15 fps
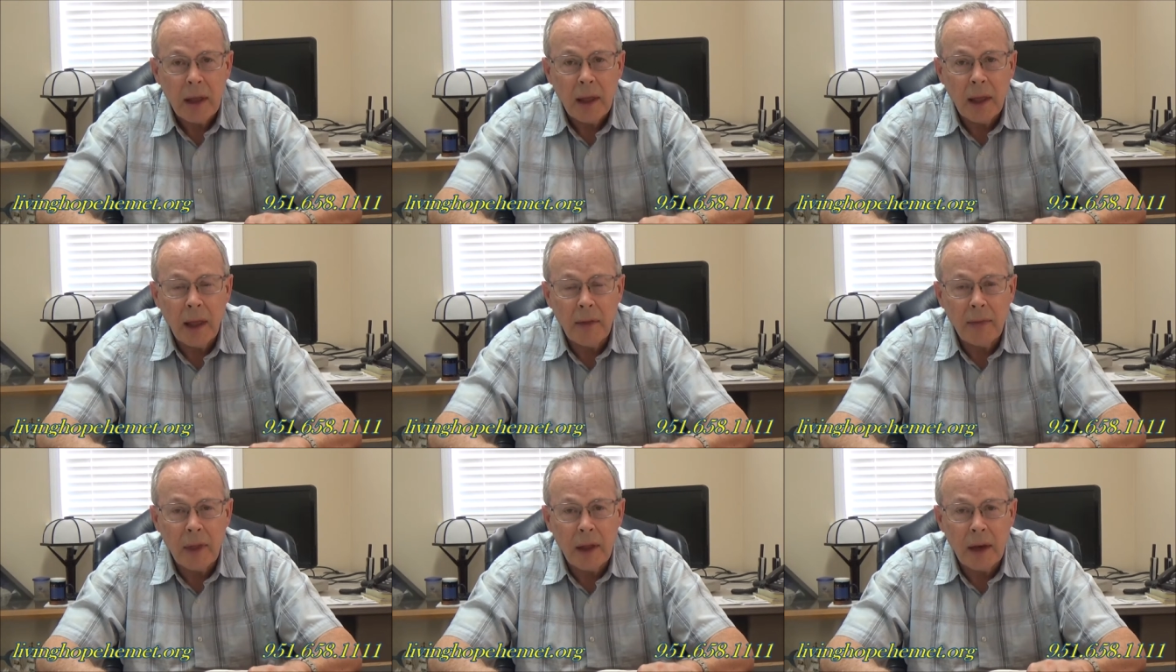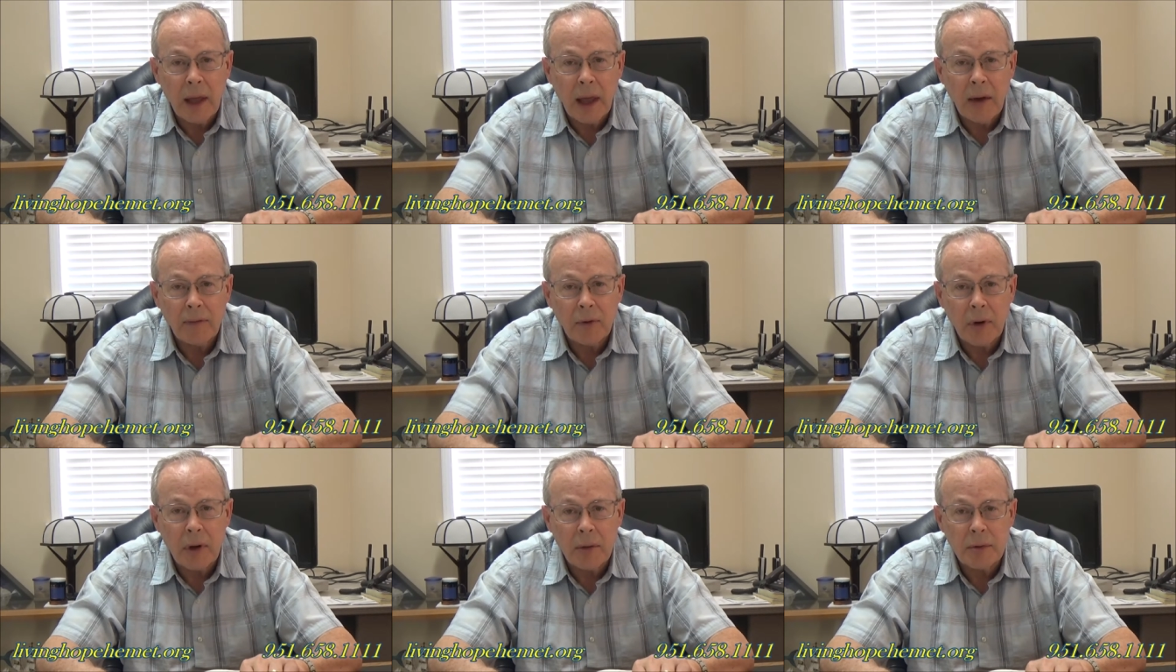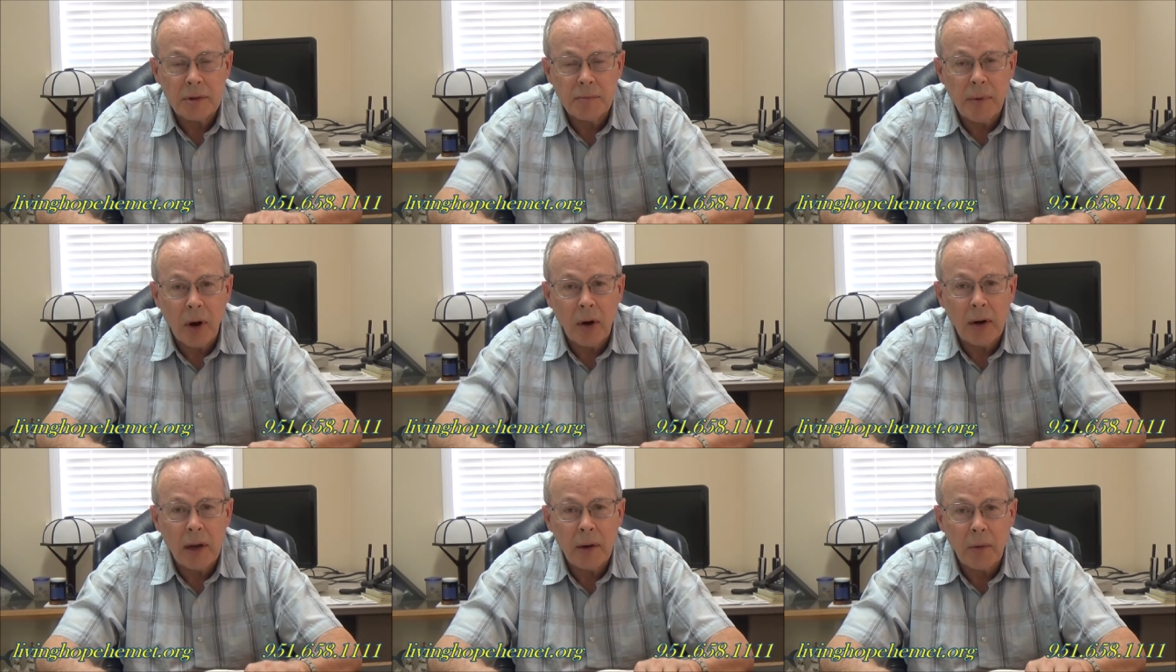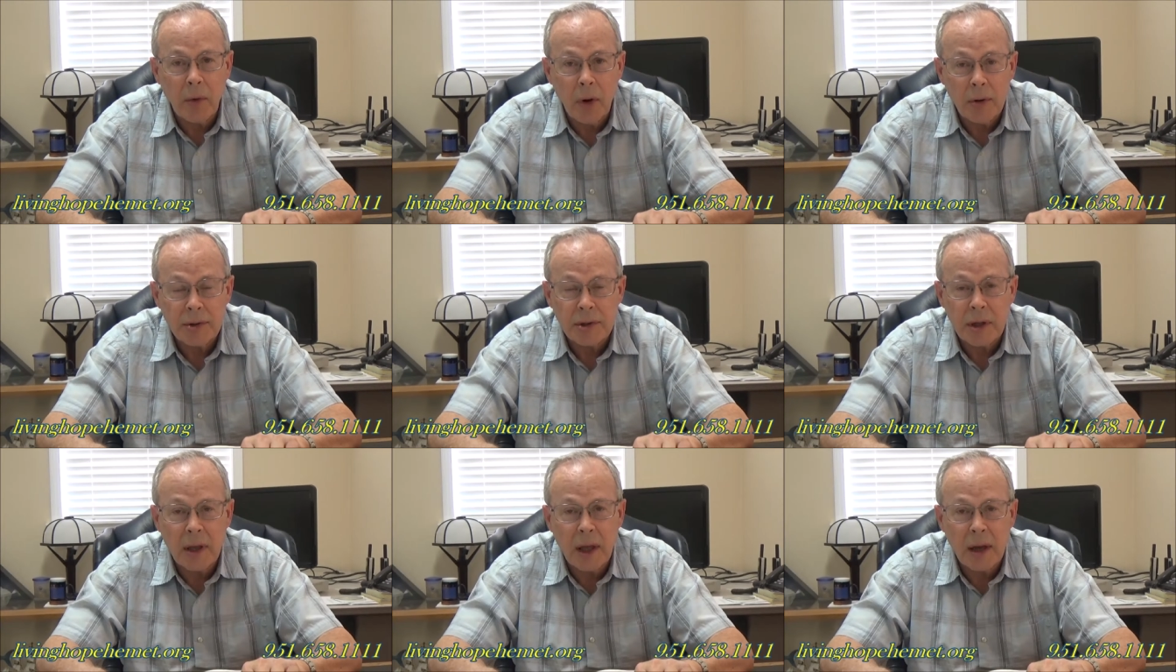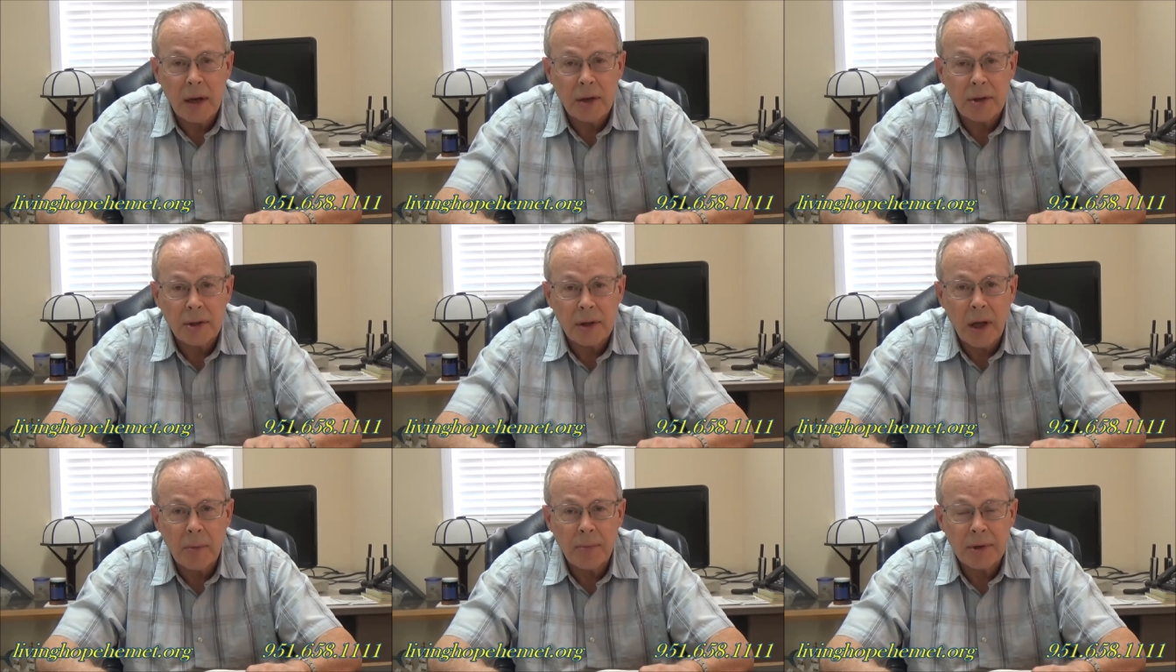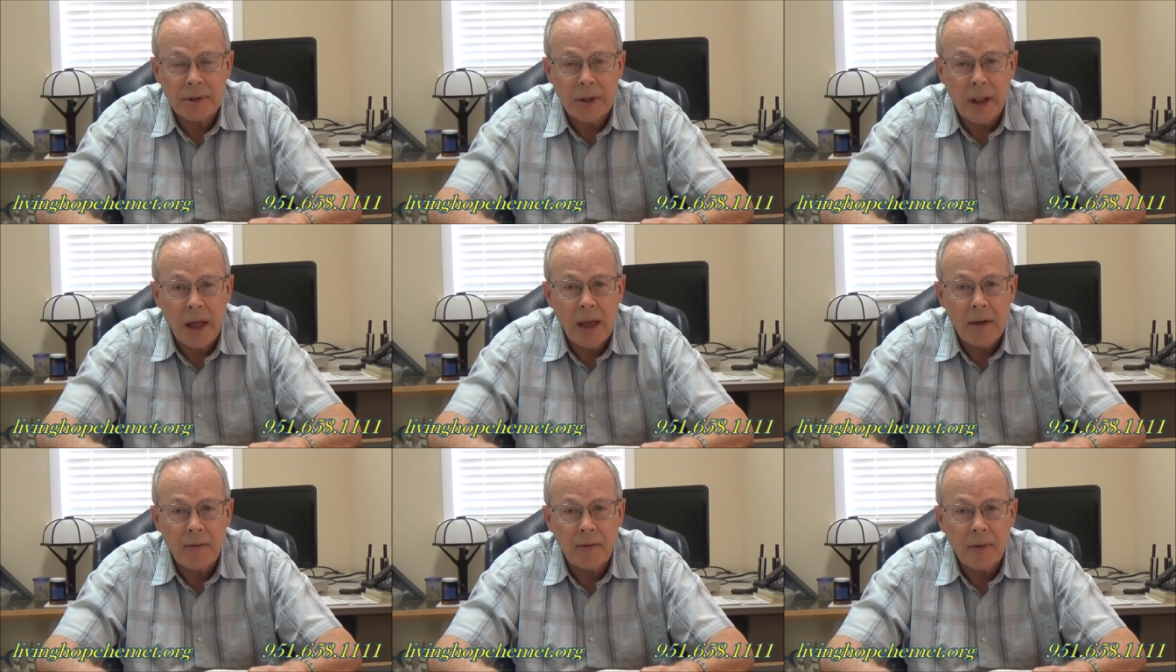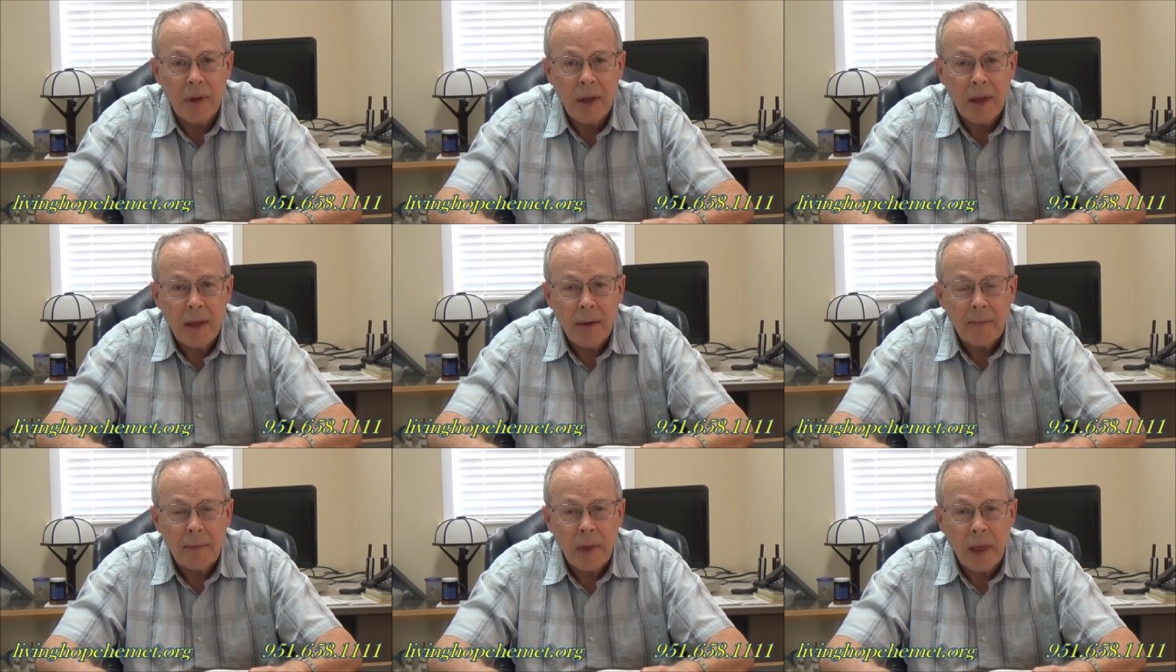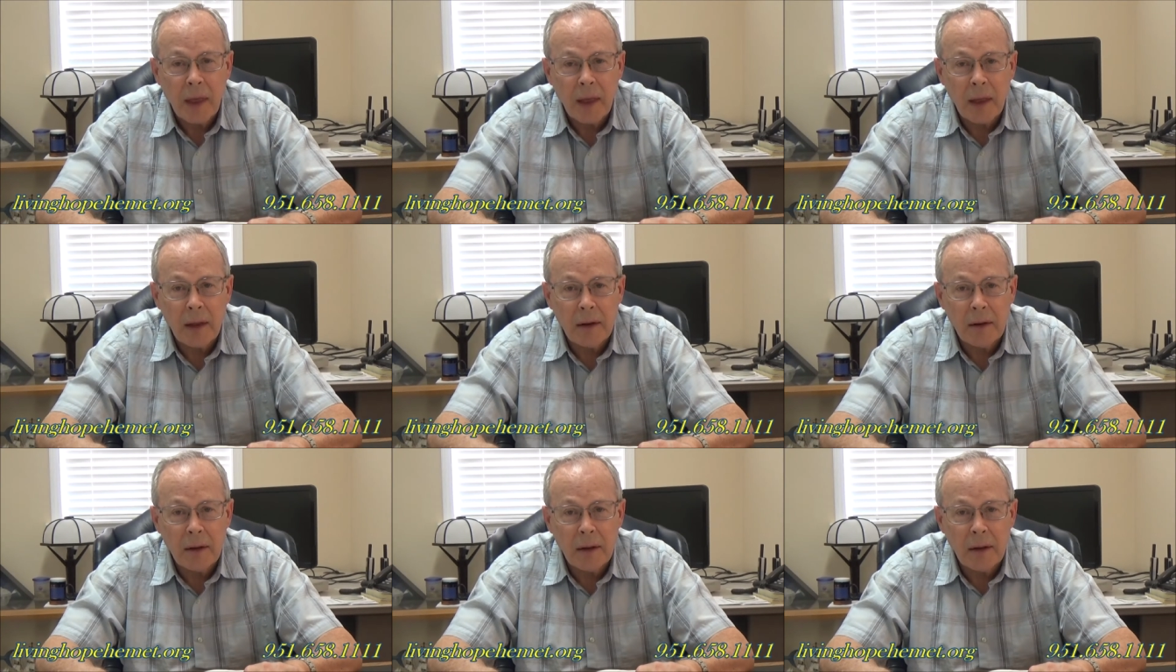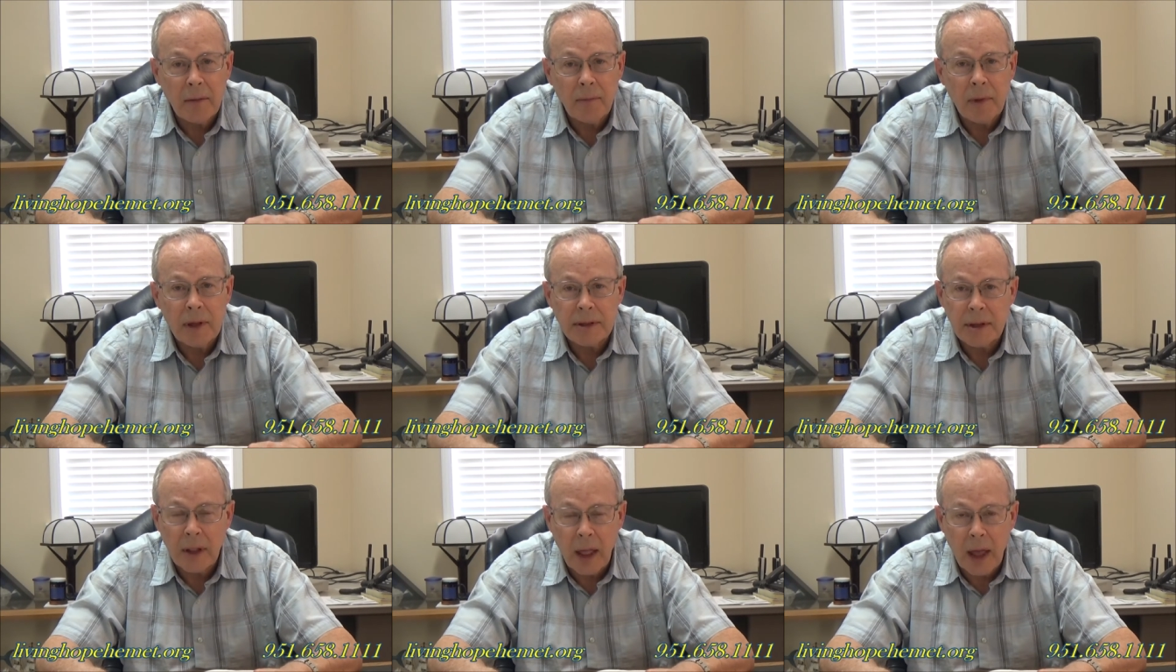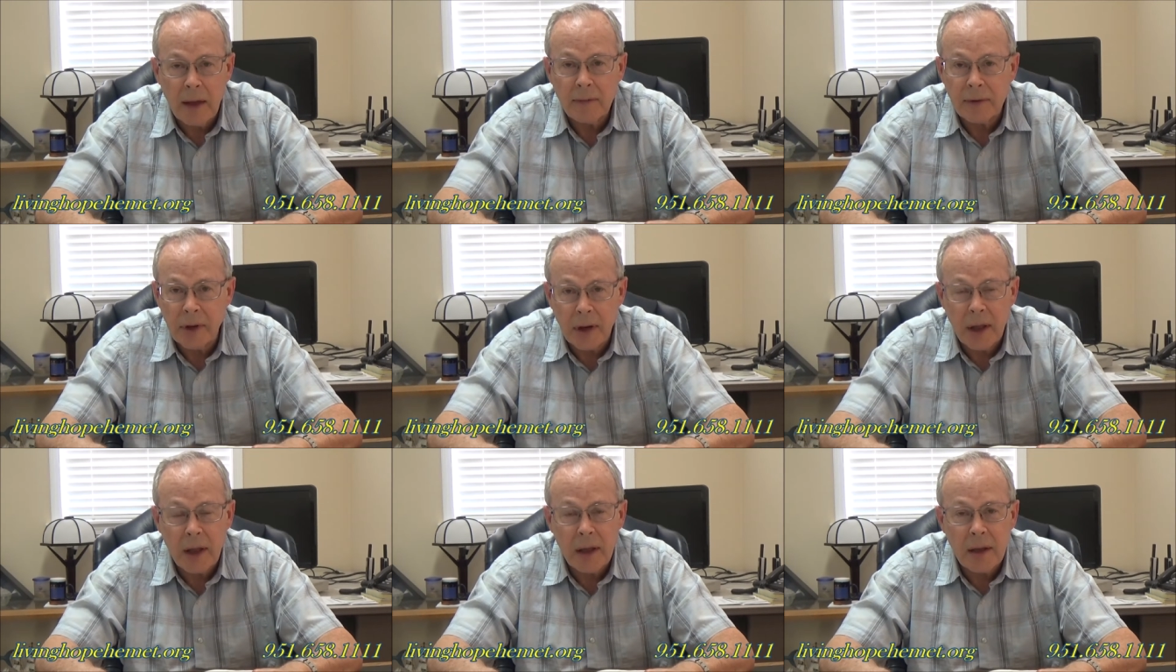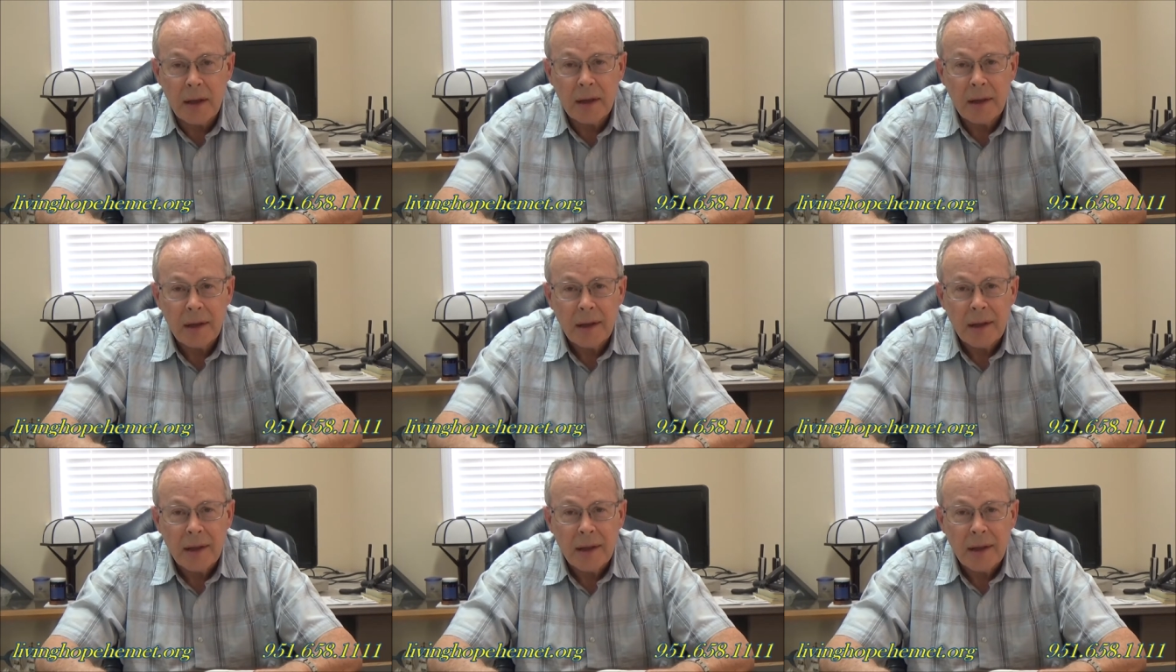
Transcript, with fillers: And then, after He was buried, He rose again and took up His life and uh, is alive today.